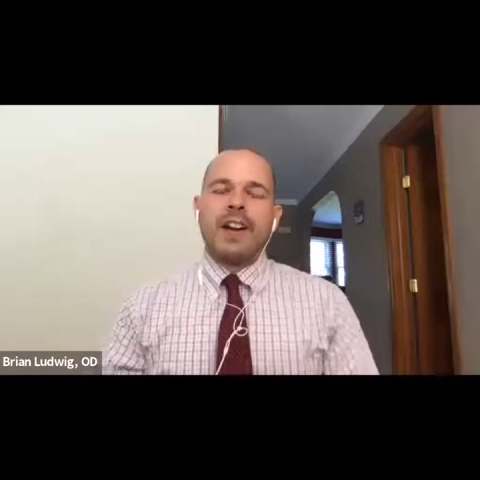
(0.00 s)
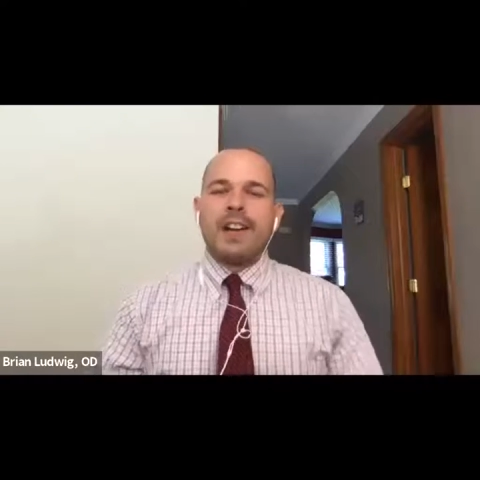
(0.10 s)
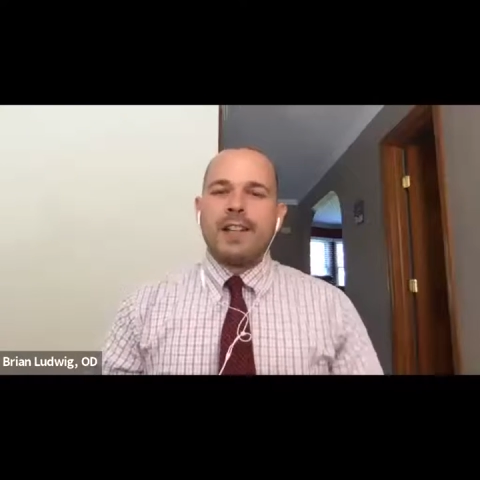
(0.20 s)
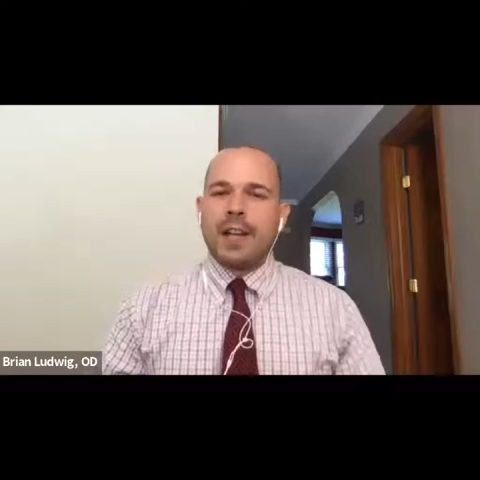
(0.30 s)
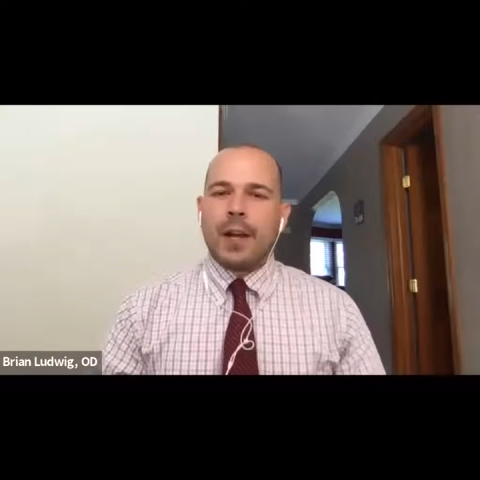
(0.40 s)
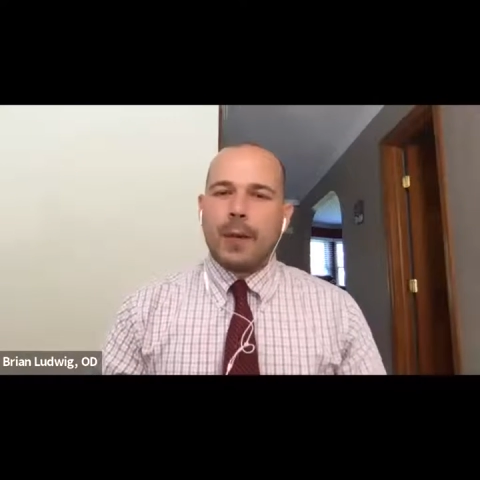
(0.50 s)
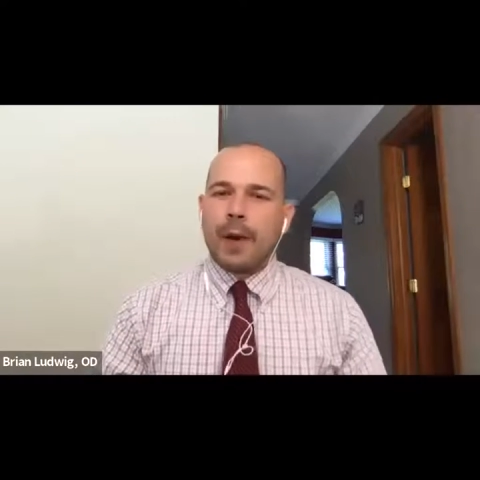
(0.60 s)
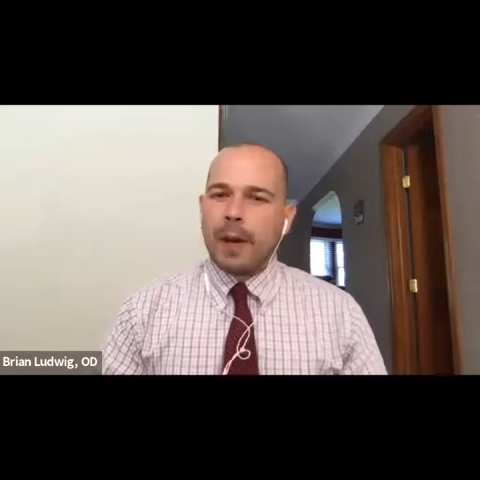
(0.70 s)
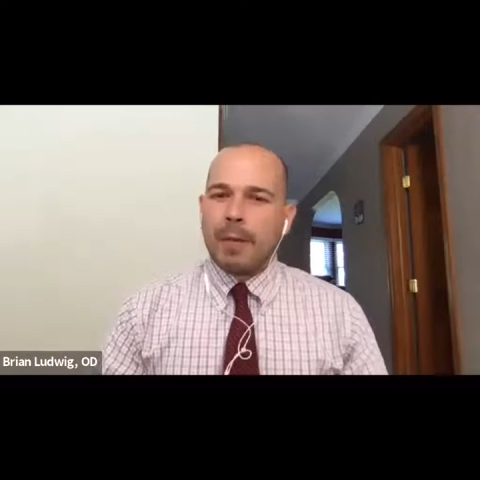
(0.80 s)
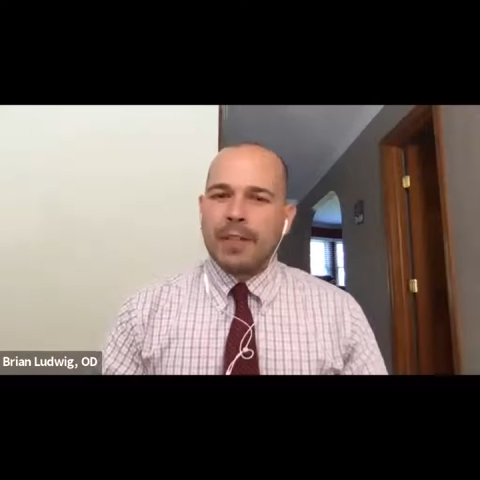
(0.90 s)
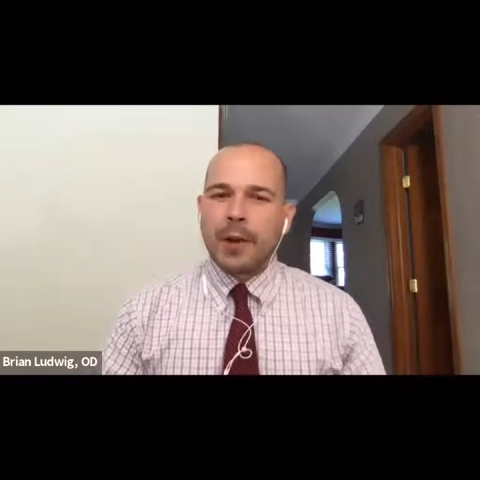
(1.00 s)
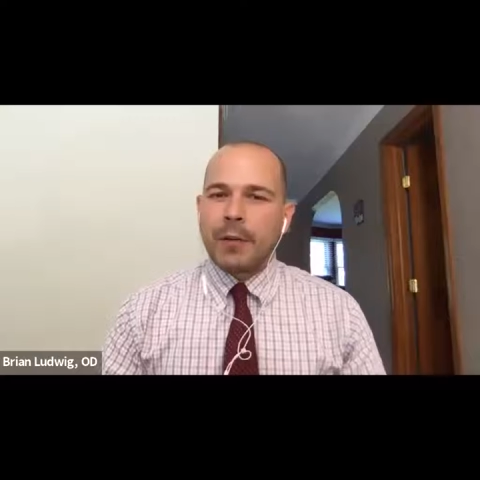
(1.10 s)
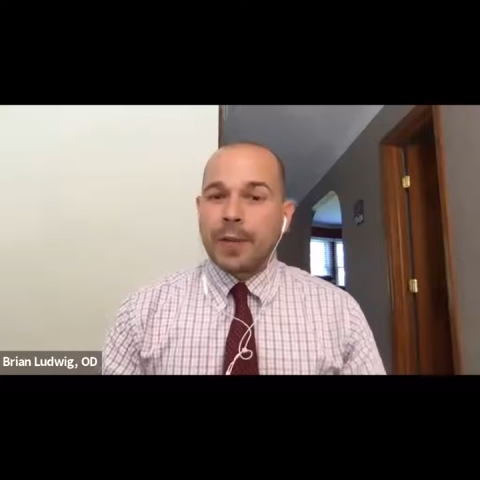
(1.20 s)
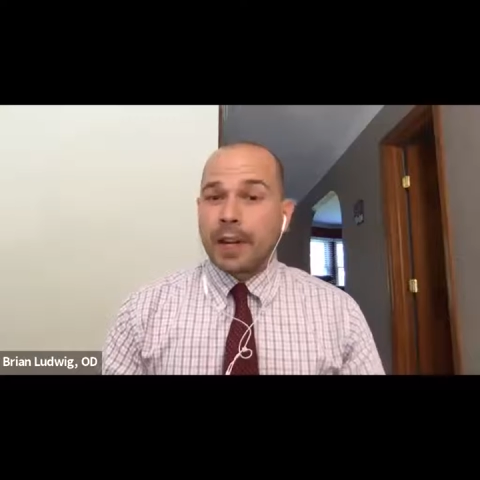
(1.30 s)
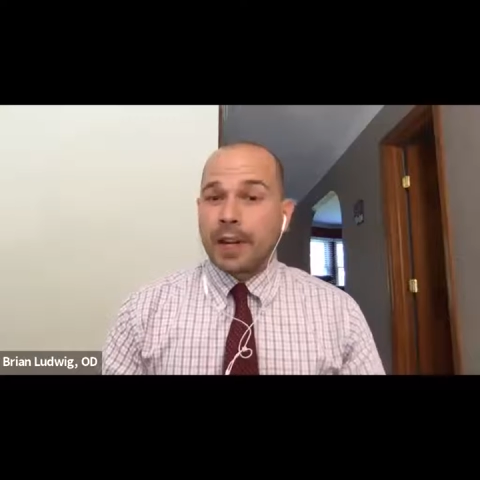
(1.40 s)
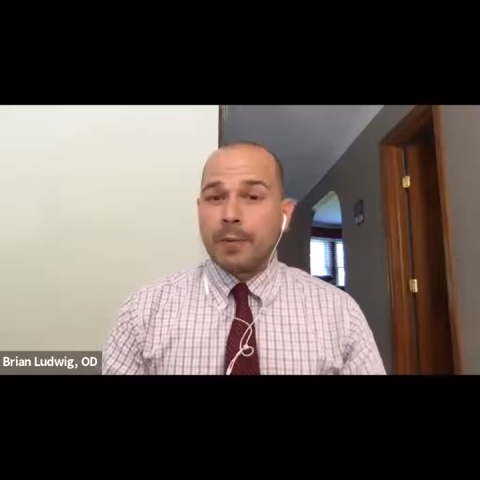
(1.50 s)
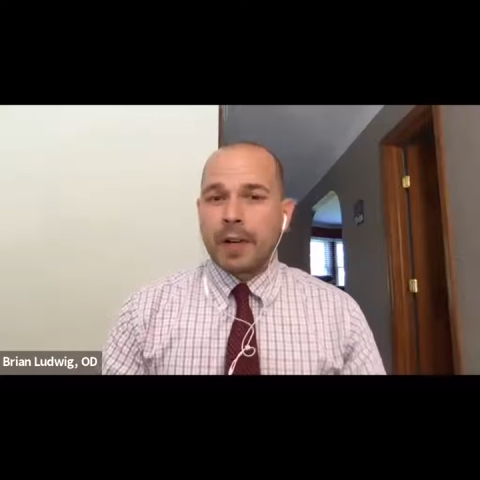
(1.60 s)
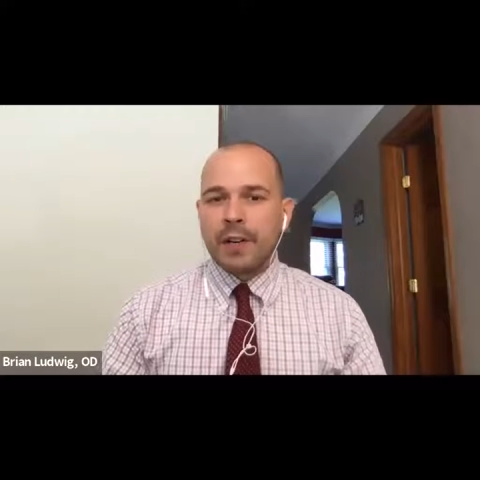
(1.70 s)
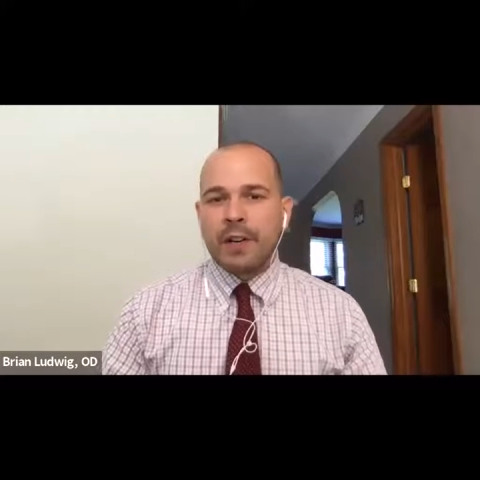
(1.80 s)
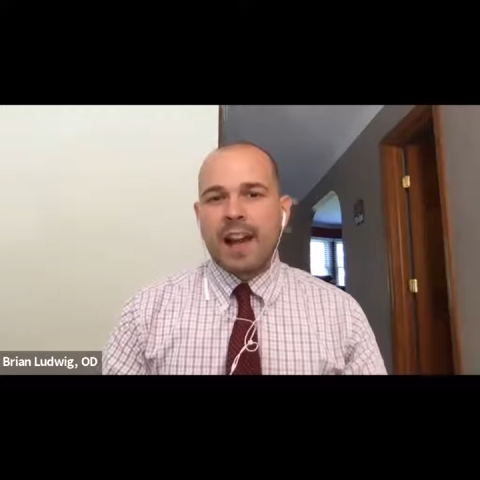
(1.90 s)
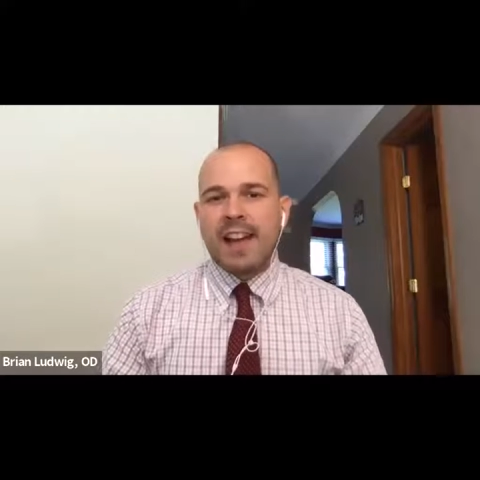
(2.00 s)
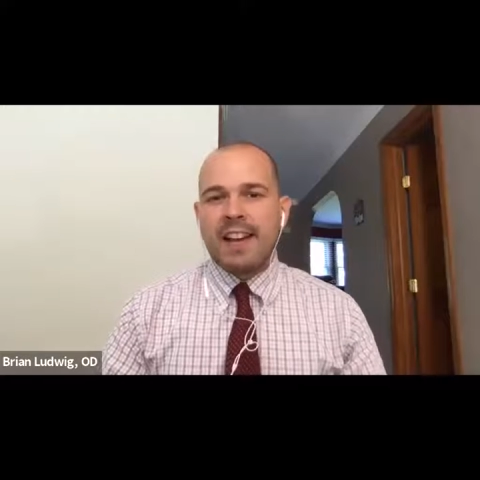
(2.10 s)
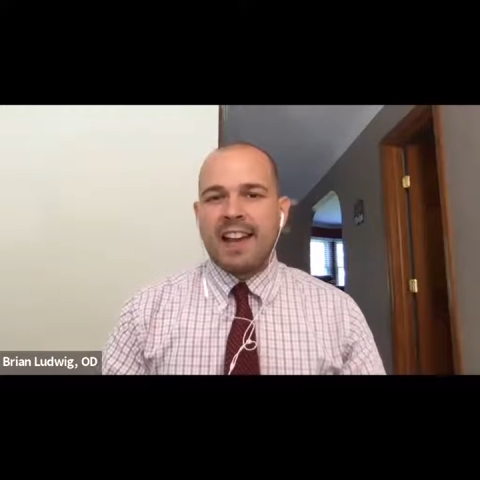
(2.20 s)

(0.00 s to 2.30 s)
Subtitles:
So I took off a year from undergrad,